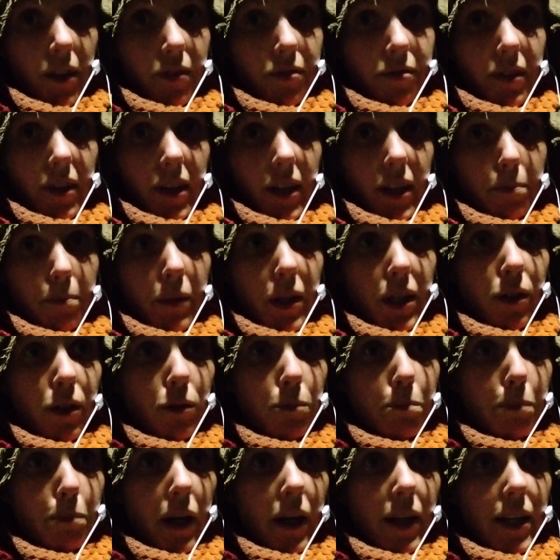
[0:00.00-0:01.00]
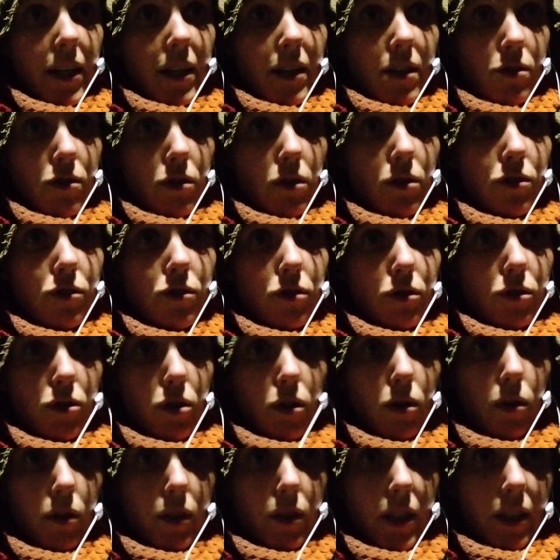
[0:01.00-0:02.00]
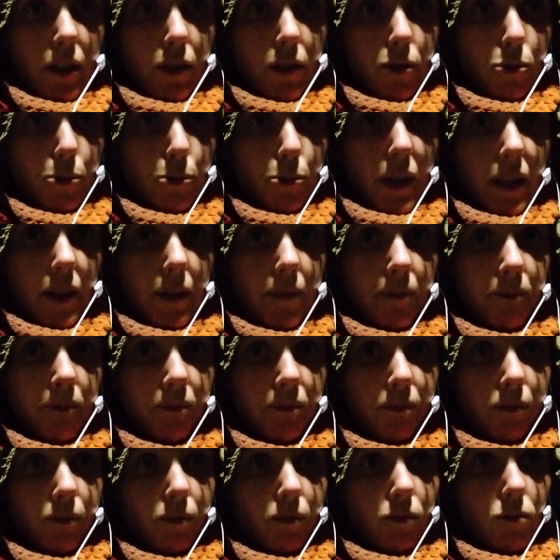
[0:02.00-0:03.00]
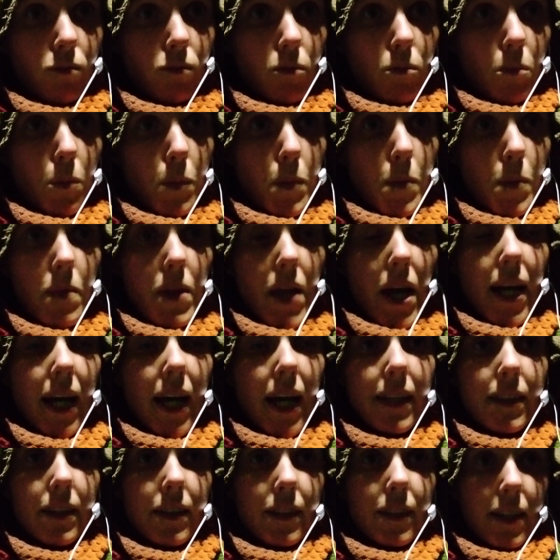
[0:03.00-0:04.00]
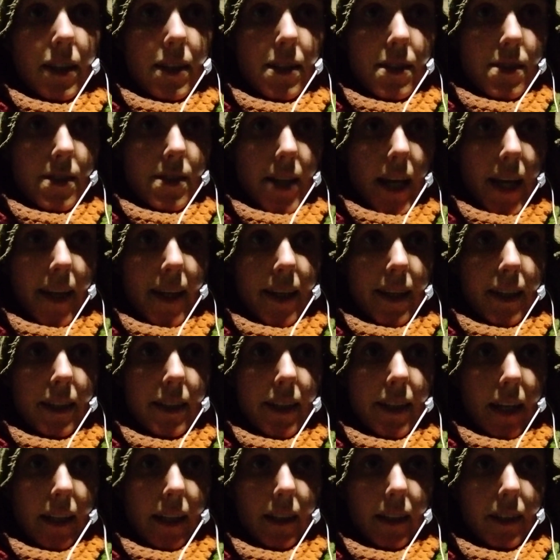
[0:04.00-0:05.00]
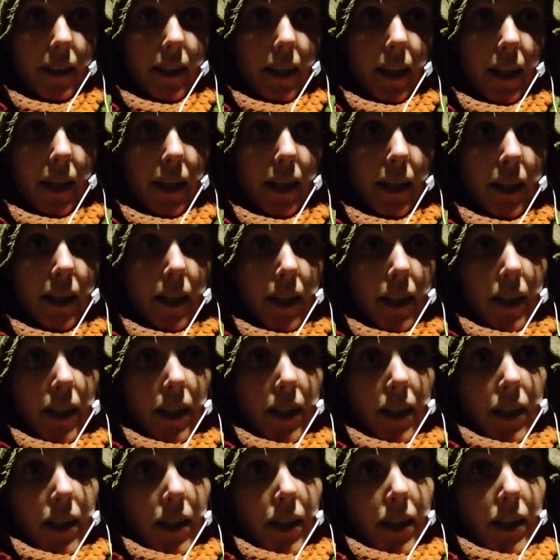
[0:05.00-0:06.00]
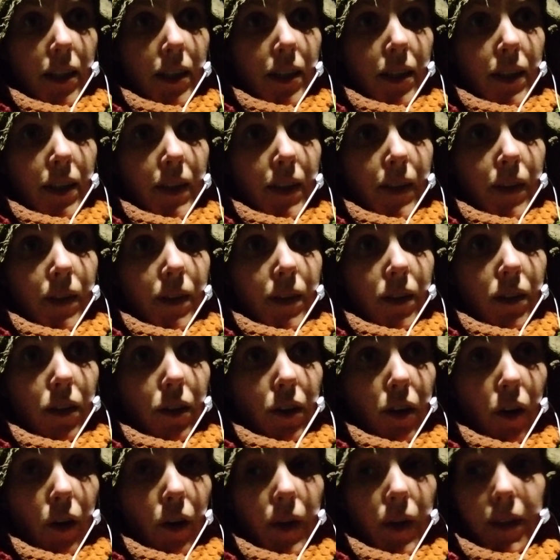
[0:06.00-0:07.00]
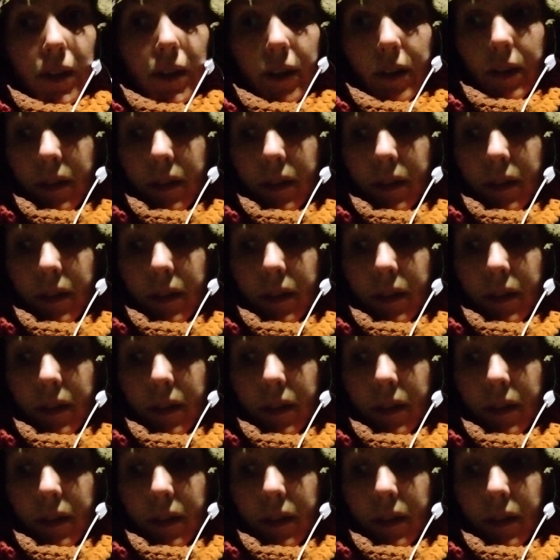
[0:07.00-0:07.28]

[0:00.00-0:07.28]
Feel like my own body is also talking to me and saying that, you know,